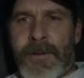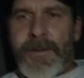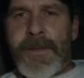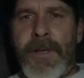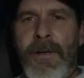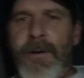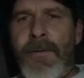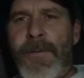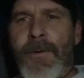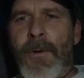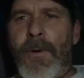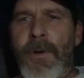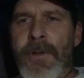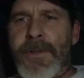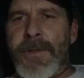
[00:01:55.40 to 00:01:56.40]
So, of
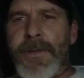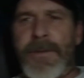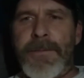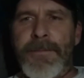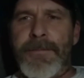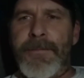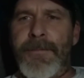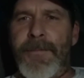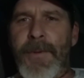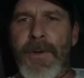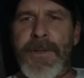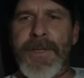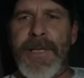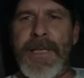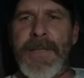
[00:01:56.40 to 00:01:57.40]
course,
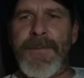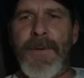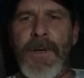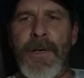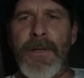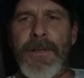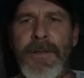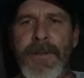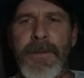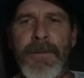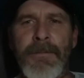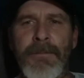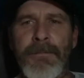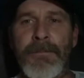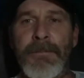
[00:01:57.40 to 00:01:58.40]
first things first,
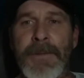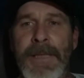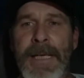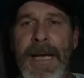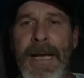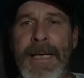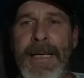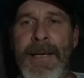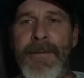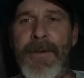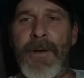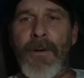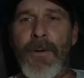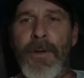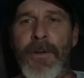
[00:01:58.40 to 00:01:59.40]
got to give
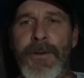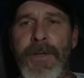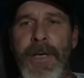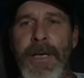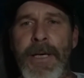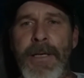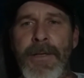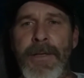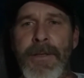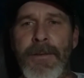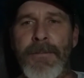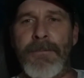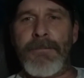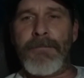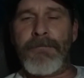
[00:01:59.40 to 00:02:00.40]
it an oil
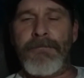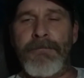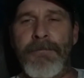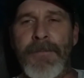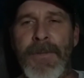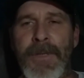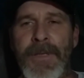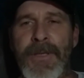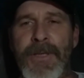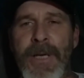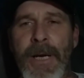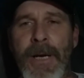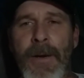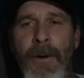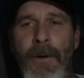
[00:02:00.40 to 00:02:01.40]
change.
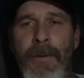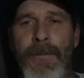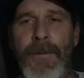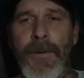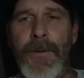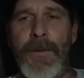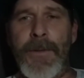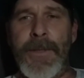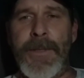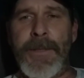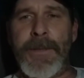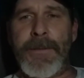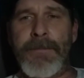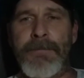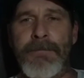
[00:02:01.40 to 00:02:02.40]
Check all the
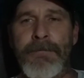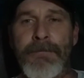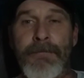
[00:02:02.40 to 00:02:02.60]
fluids.